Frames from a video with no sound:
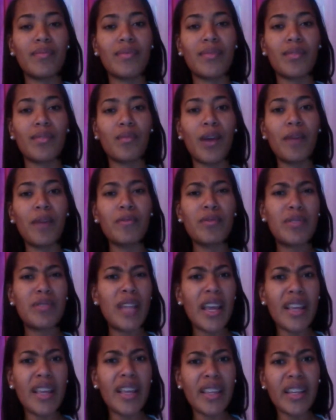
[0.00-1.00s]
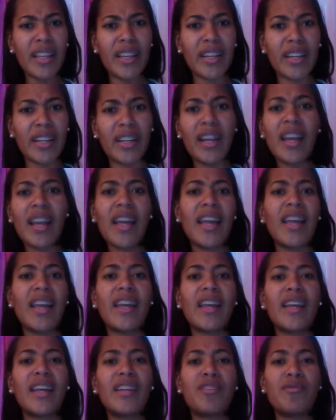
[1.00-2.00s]
would you stay there
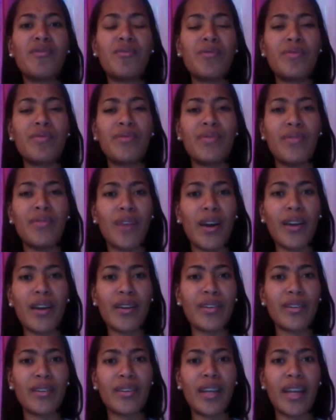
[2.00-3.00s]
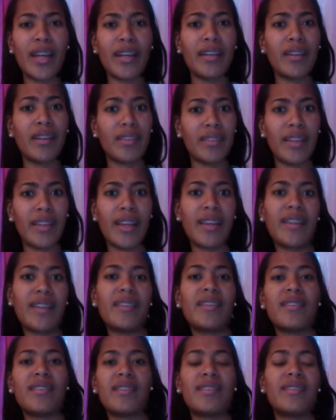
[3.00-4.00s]
and you heard like that
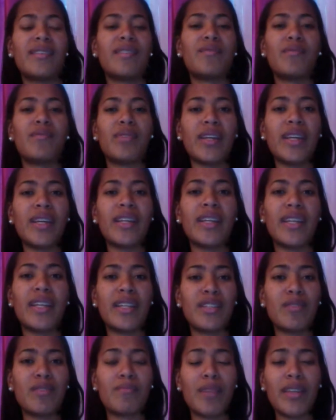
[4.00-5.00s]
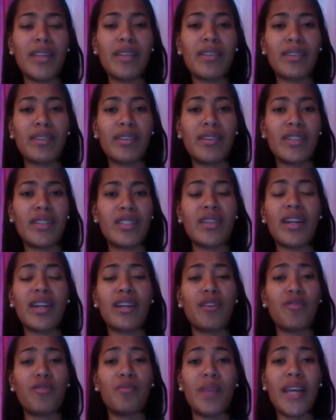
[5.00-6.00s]
the land that your mother-in-law is trying
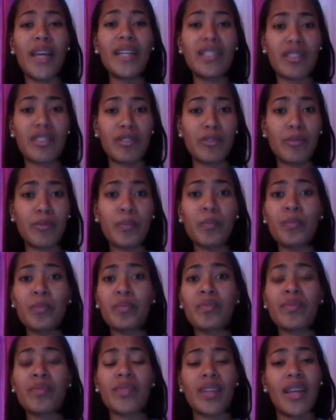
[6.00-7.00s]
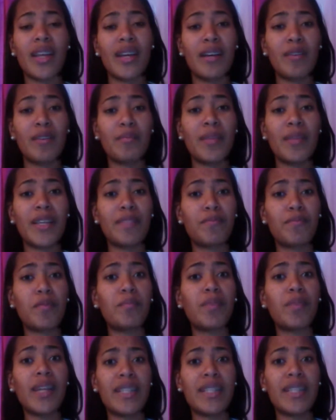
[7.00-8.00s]
to go back to has
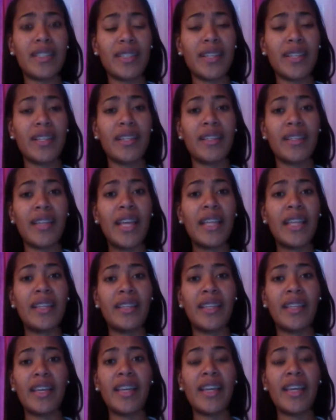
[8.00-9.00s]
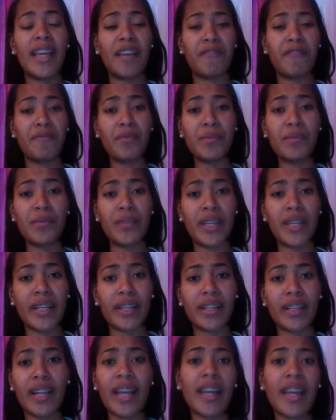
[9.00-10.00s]
been blessed and that they have food
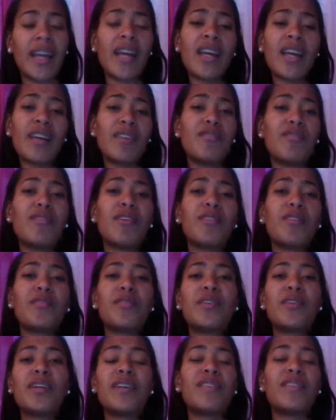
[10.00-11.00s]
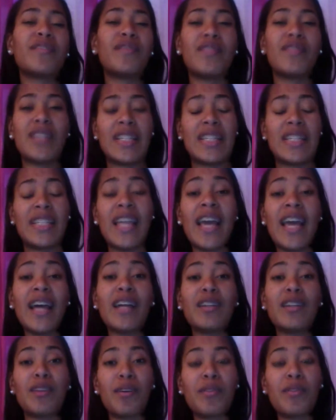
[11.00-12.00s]
there? Like,
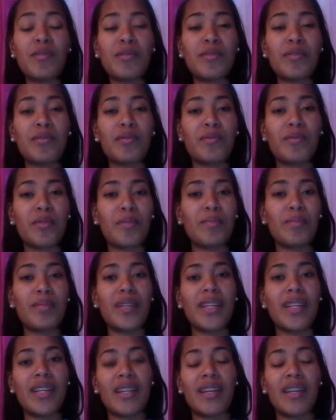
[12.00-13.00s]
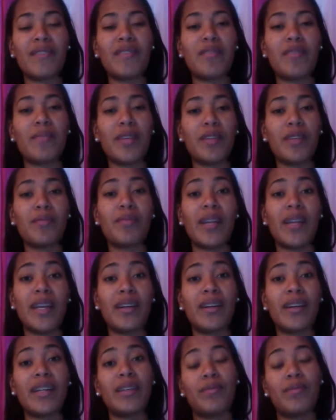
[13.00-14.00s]
that alone would be enough to make you be
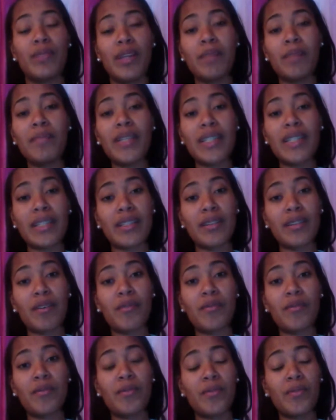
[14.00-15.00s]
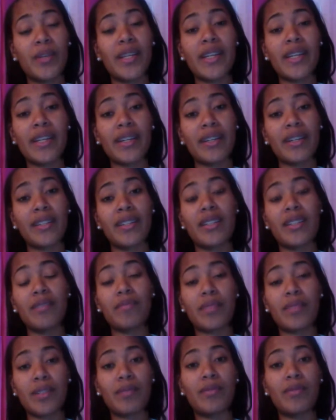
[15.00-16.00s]
like, all right, well, let me just go here and see
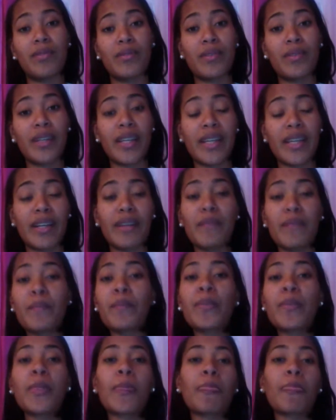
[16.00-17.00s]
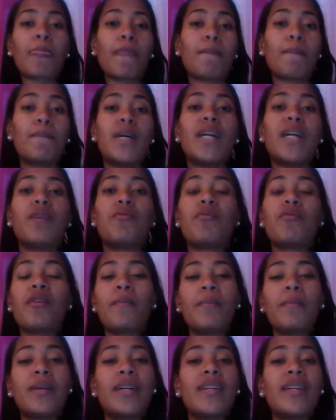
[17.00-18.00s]
what's going on here. But
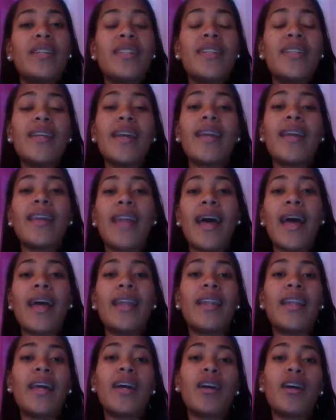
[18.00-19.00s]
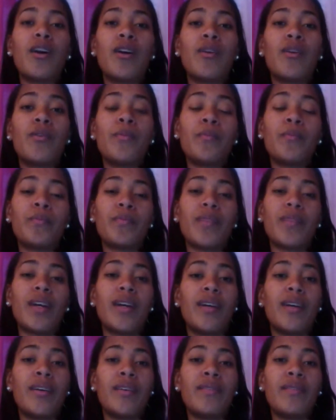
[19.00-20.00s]
Orpah, she cannot let go
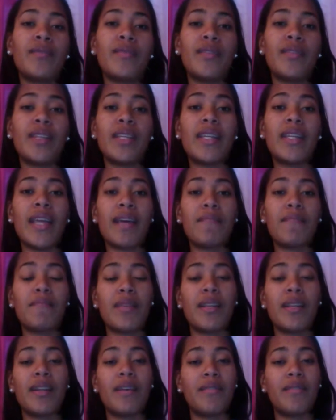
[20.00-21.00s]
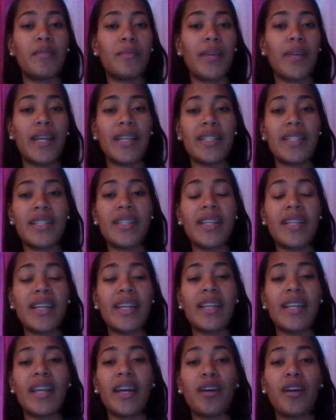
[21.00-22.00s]
of the dead men of the past. She
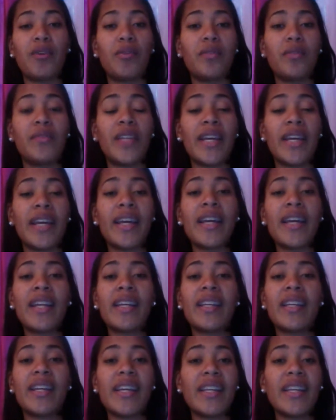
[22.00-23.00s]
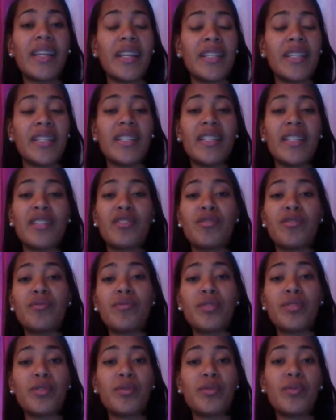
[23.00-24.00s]
can't let go of that land that she is
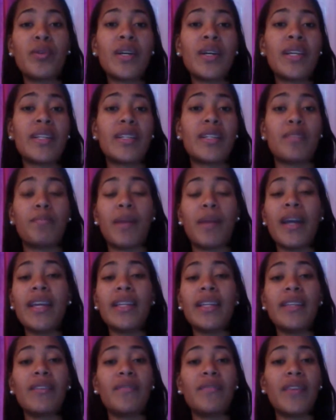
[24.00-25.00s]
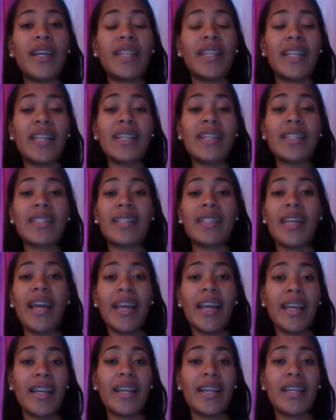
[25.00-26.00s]
used to, despite the fact that it is
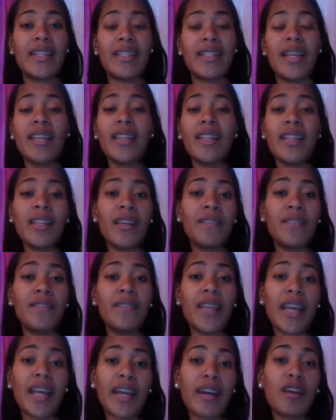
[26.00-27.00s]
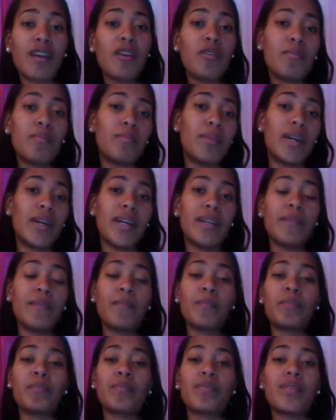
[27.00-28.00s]
lacking and there's nothing left there but
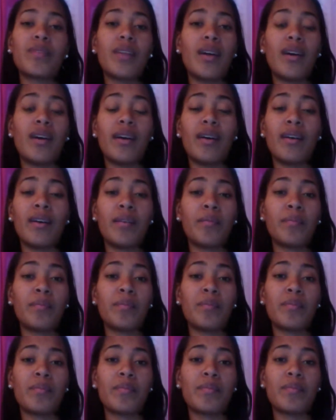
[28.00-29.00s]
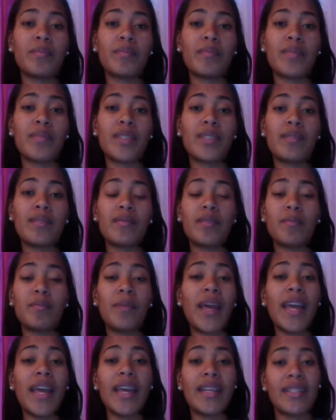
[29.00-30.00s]
the
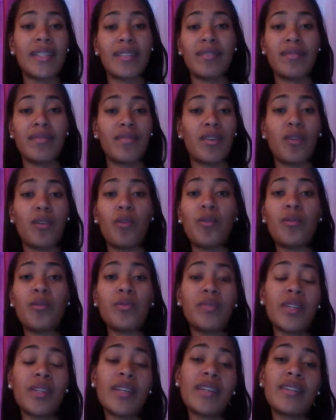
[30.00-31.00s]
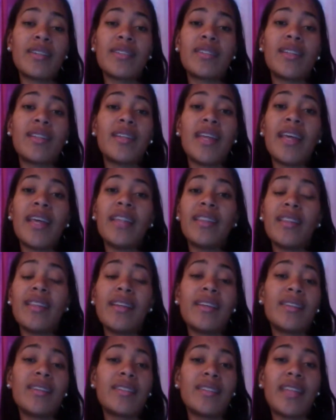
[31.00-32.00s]
past, the old things, the dead
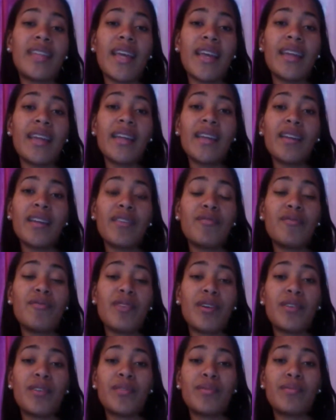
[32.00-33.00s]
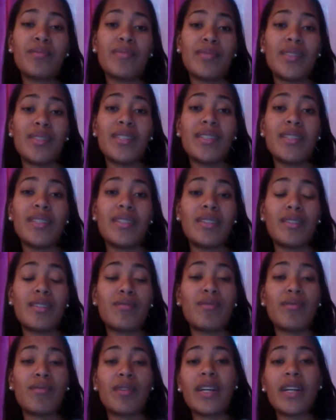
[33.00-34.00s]
things that, she's
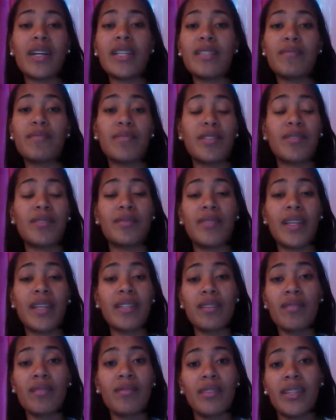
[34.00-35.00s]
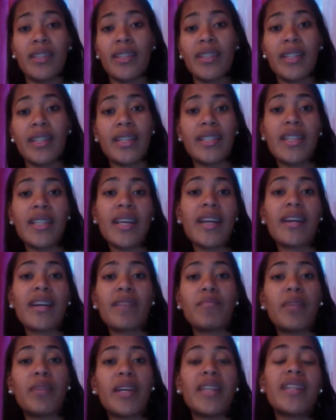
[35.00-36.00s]
grown accustomed to. That's the only thing that's
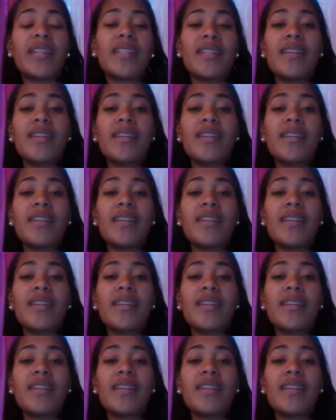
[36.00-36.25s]
there, but she